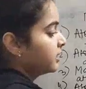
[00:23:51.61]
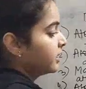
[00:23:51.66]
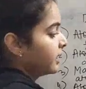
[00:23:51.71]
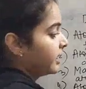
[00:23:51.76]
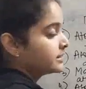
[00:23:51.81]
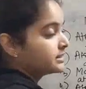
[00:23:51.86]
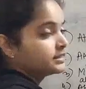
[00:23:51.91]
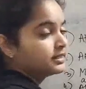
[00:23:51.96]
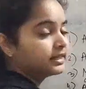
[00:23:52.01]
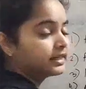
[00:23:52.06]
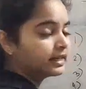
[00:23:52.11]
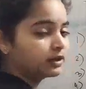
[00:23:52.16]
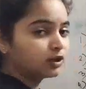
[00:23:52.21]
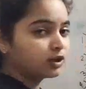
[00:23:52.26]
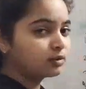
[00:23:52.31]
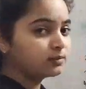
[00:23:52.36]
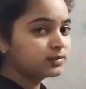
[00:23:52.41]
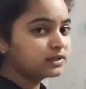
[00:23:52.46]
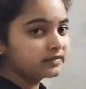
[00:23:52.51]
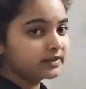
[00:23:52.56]
As they
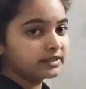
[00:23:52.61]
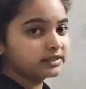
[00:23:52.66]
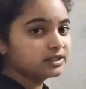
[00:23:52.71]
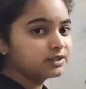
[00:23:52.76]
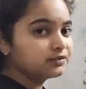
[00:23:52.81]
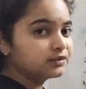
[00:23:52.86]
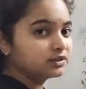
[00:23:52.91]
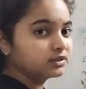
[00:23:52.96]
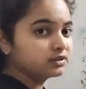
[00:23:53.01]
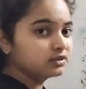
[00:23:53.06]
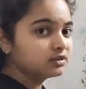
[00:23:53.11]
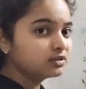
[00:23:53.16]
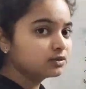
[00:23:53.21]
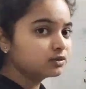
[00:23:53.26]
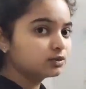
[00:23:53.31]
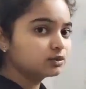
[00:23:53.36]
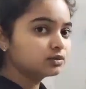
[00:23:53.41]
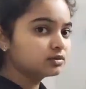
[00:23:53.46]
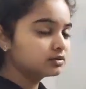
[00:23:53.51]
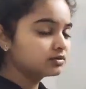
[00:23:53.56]
cannot be divided further,
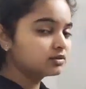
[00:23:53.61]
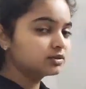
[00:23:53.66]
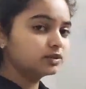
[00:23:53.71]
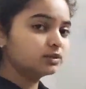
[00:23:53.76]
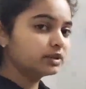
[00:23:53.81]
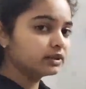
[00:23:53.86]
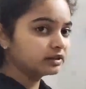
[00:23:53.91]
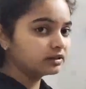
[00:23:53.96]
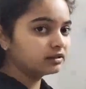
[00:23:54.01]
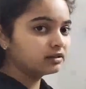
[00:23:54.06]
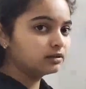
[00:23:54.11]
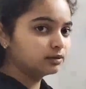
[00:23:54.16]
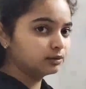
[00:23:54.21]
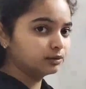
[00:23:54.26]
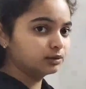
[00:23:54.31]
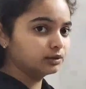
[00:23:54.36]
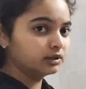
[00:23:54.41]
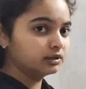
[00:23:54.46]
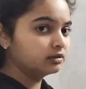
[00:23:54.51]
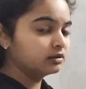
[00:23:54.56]
so they are
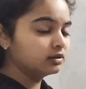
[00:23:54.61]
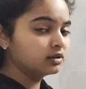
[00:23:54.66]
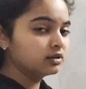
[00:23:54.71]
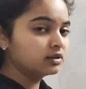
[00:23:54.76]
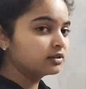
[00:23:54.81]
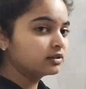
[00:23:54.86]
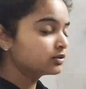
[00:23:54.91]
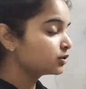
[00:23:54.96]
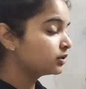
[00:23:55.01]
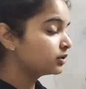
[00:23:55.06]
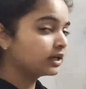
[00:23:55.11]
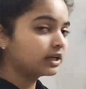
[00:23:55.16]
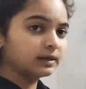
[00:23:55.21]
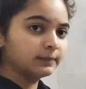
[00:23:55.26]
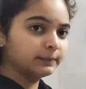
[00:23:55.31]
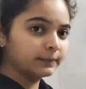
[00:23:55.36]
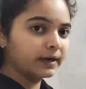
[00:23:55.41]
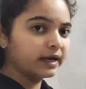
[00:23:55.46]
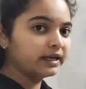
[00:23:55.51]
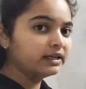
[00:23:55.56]
whole. So they
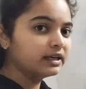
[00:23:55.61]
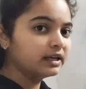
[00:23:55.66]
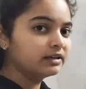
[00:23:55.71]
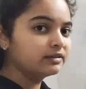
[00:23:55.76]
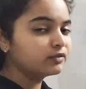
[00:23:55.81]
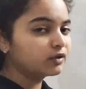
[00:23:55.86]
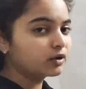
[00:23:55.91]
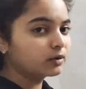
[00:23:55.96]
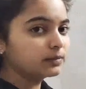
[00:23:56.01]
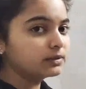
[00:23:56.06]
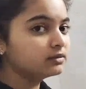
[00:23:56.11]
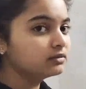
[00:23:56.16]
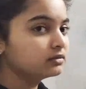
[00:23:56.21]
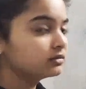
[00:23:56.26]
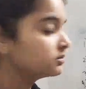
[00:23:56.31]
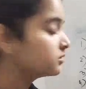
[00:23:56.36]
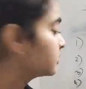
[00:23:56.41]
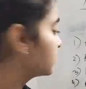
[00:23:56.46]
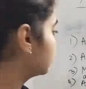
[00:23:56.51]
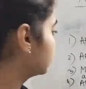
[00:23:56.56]
combine and form
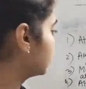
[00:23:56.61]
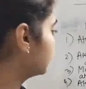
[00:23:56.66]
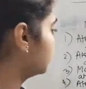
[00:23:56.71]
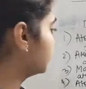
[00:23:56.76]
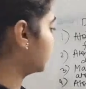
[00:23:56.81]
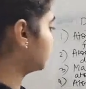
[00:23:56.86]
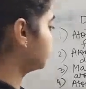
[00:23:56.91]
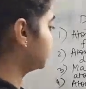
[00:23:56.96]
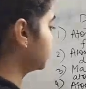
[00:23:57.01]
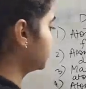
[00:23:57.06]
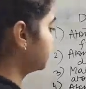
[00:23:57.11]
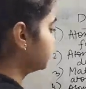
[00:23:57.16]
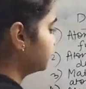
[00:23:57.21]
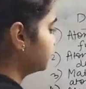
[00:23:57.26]
a compound.